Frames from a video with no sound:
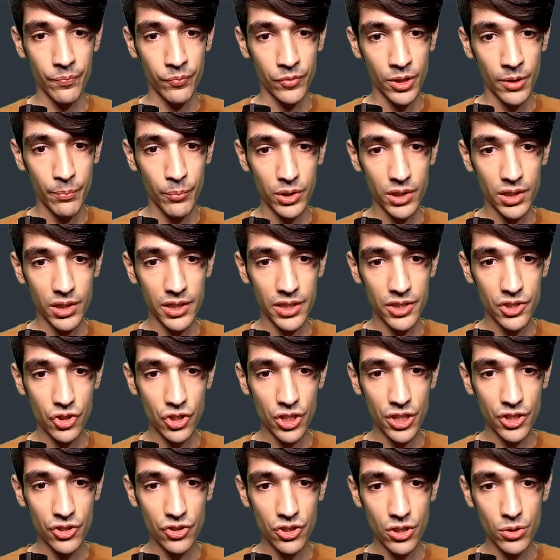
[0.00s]
But let's
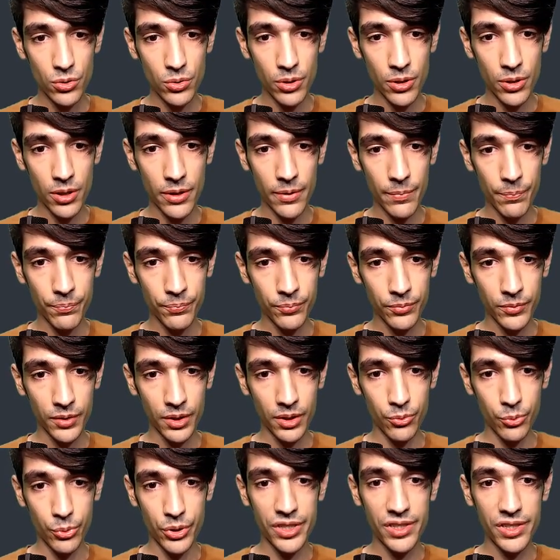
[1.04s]
change it to a
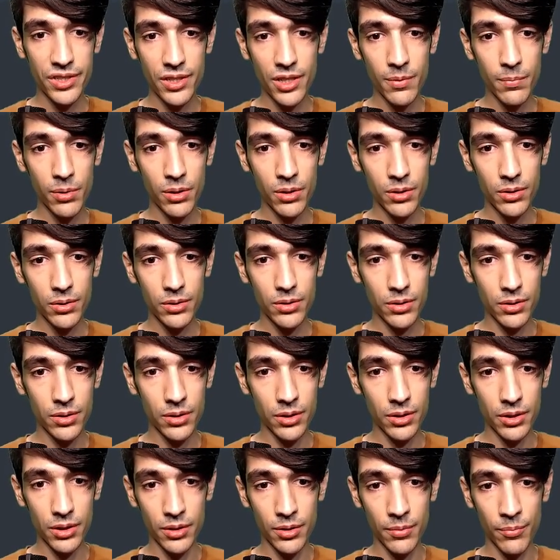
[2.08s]
reasonable
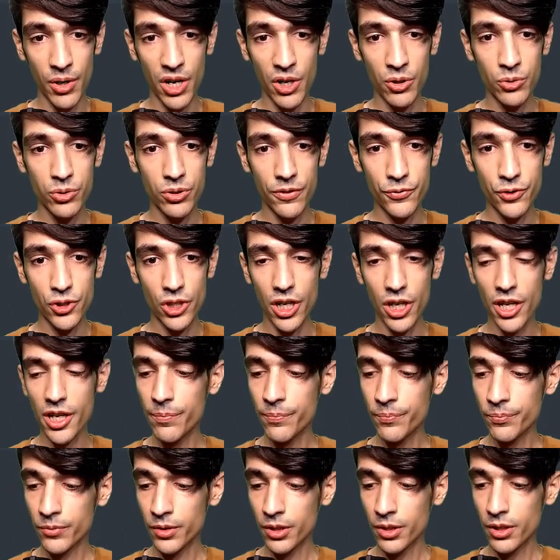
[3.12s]
amount of time,
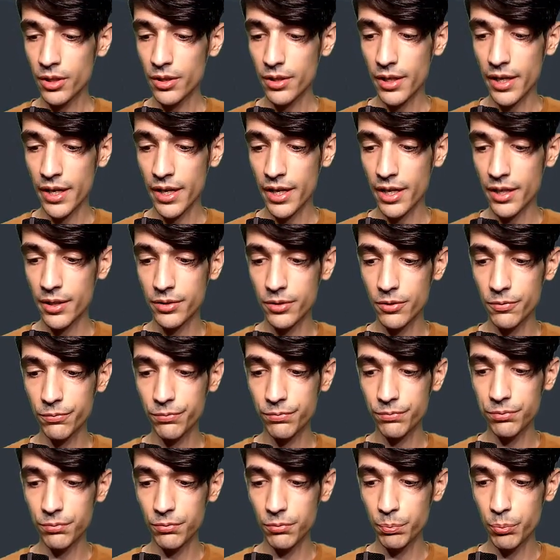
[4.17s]
and
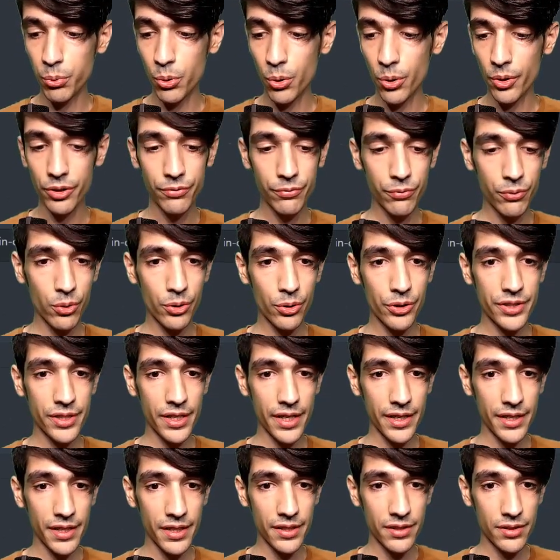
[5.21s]
0.4
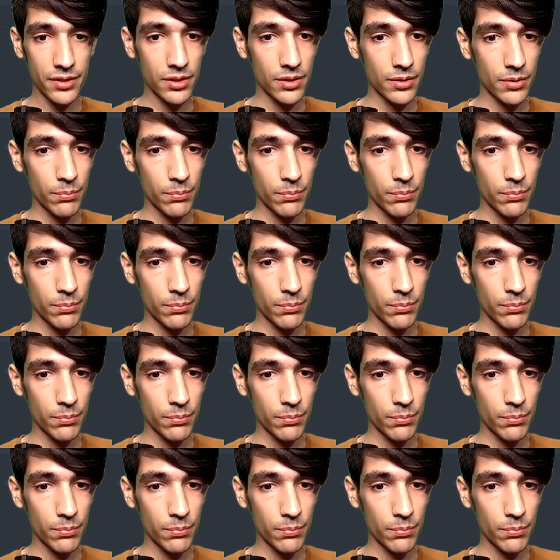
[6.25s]
seconds.